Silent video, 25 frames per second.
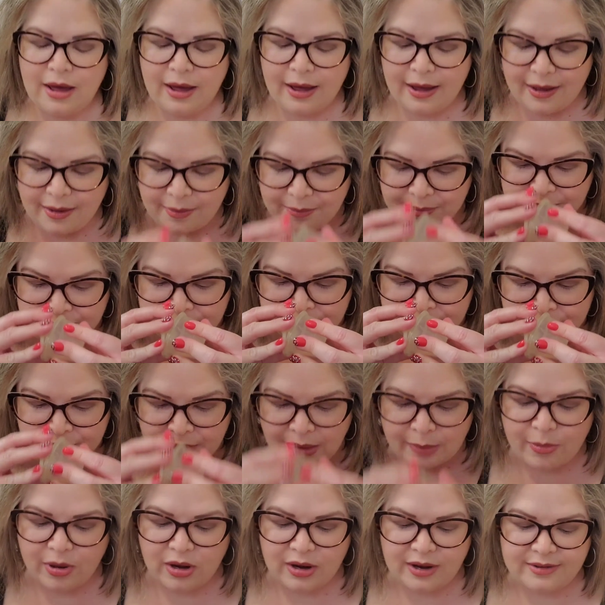Um,
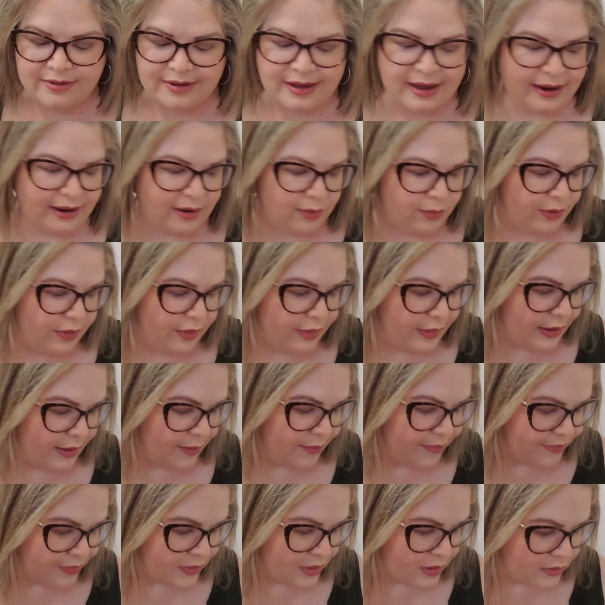I'm on a diet with
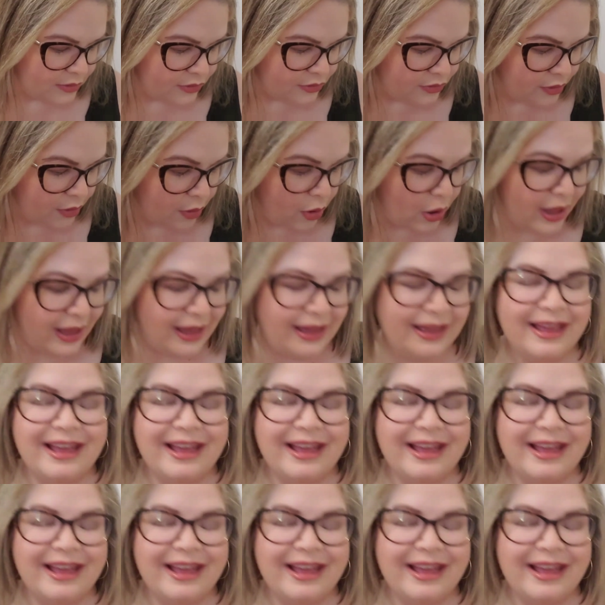them, so